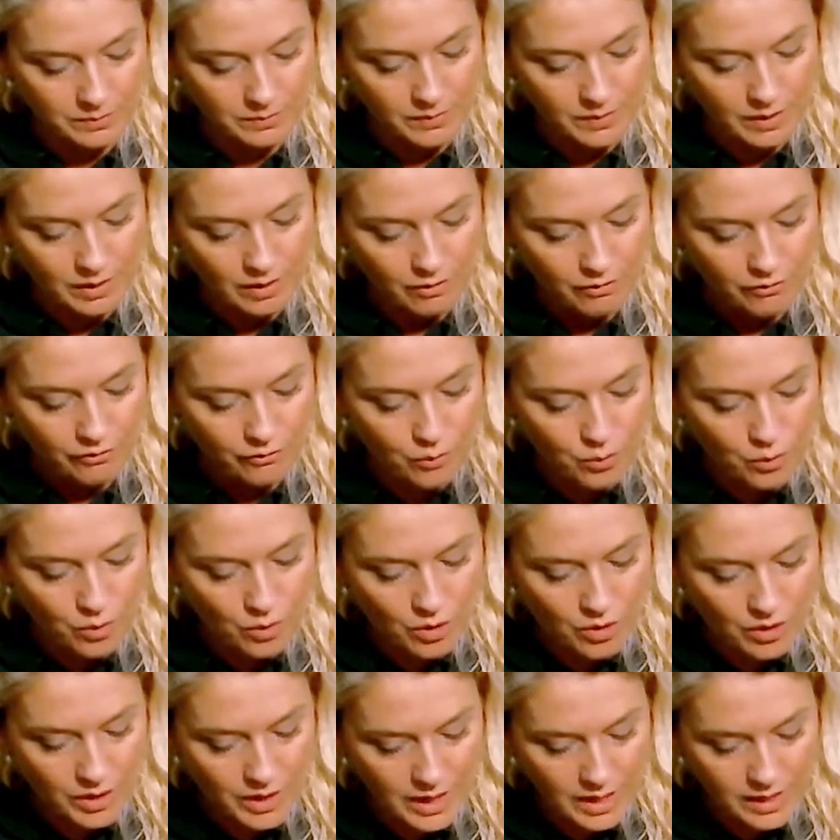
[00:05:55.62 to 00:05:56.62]

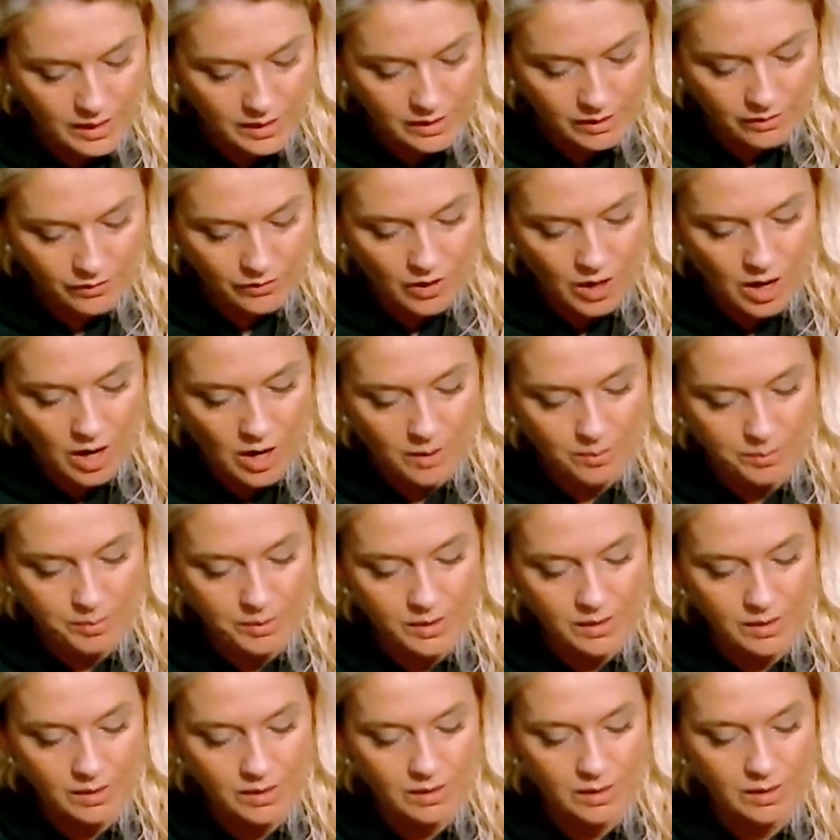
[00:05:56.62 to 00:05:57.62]
Fool, Ace of
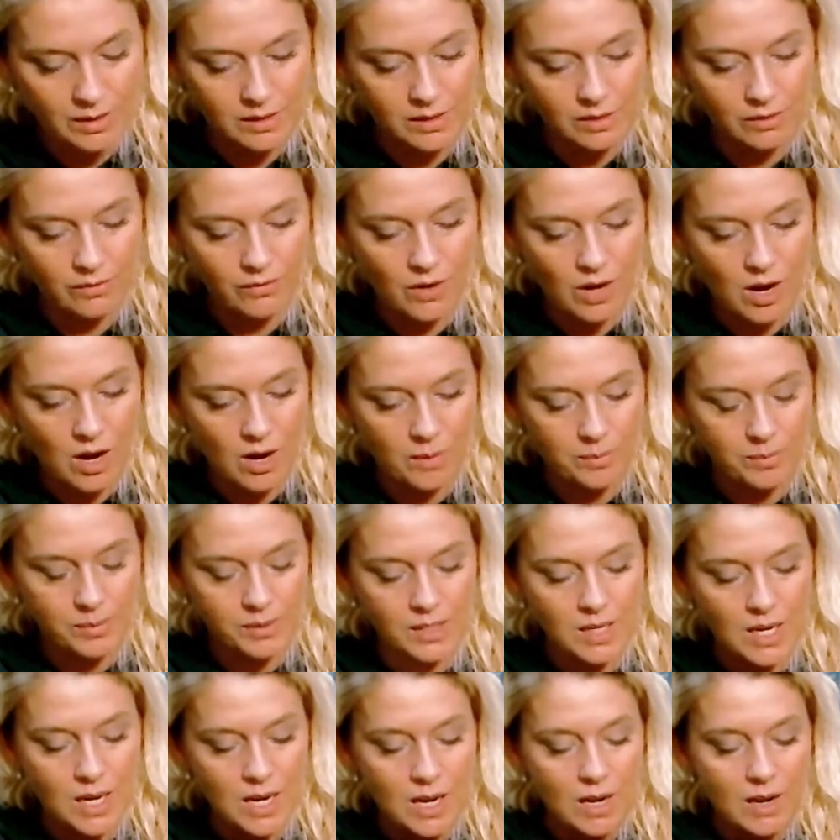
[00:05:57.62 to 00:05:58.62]
Cups, Six of
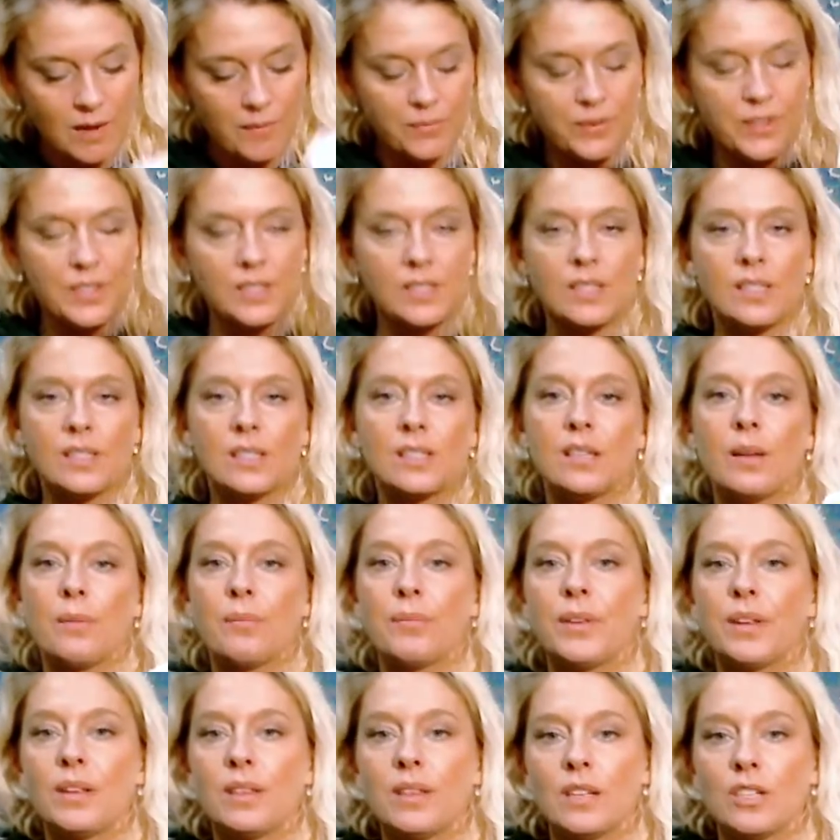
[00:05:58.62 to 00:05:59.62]
Cups. This is
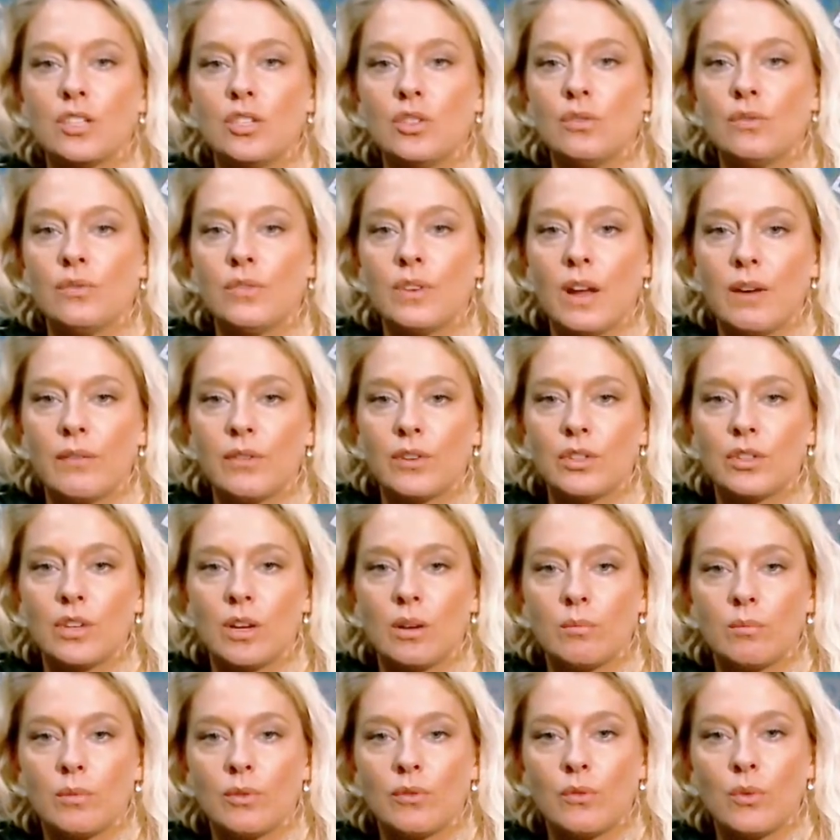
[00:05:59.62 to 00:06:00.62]
something that you've never
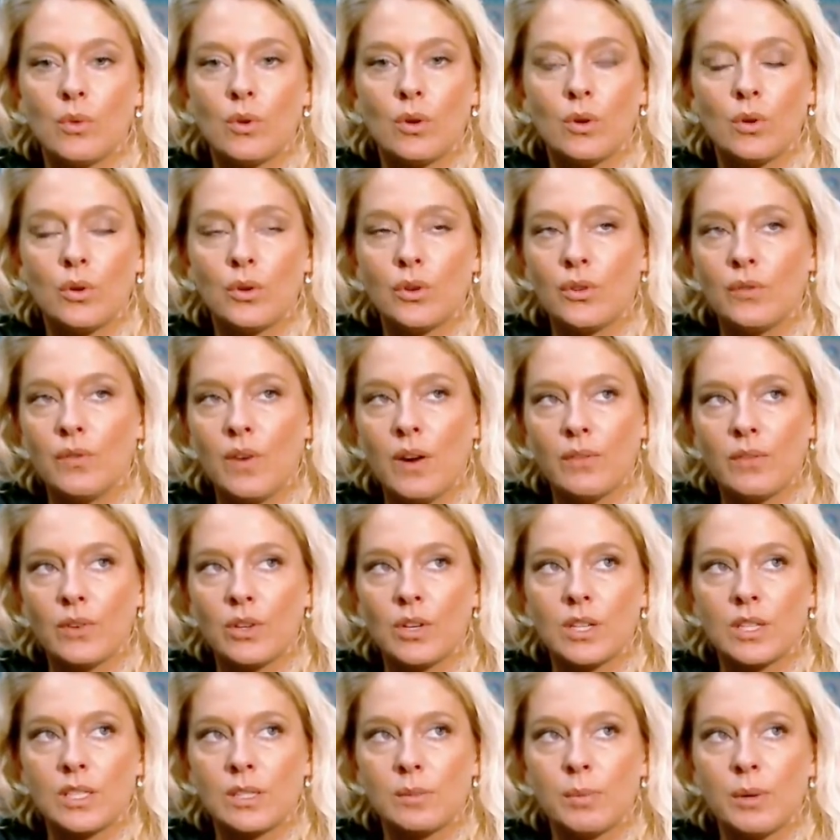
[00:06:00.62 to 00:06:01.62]
done before or you've ever
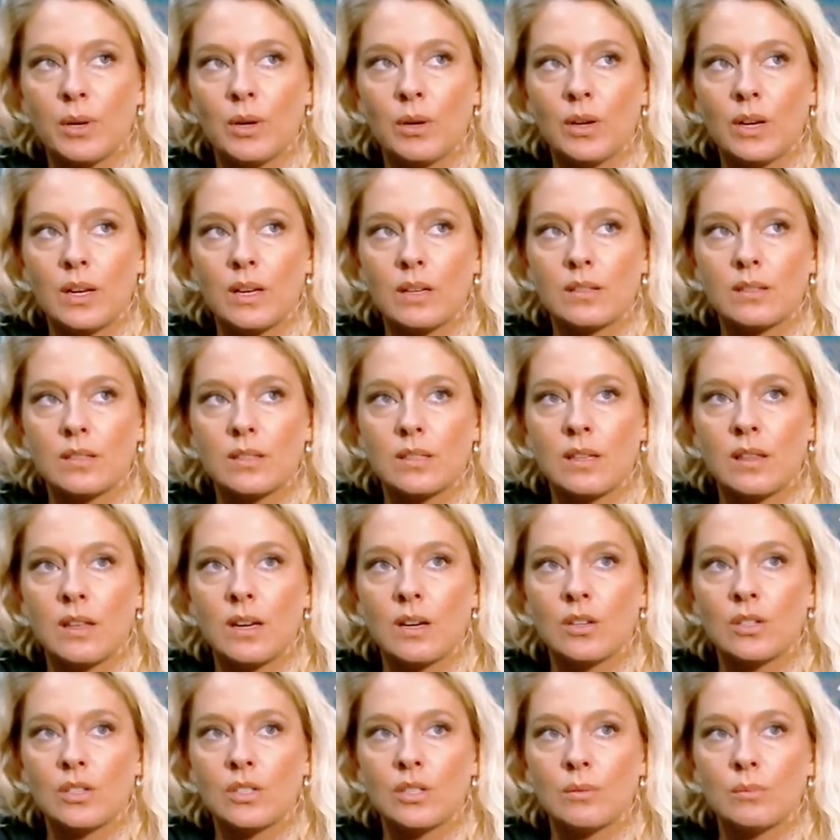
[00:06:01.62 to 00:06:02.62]
experienced.
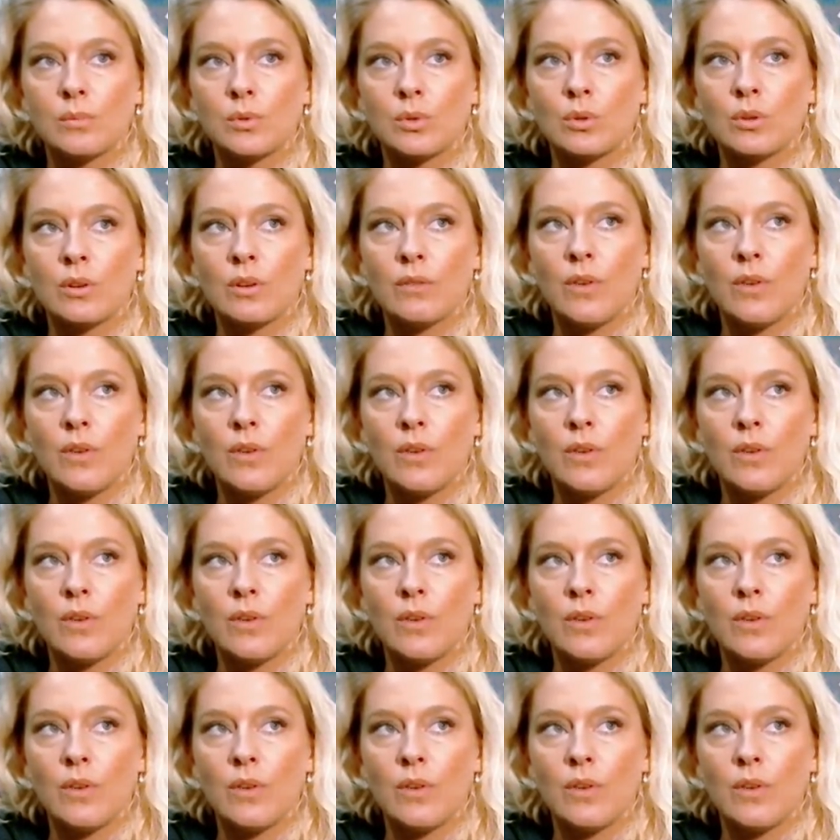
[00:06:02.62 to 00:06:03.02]
There's some sort of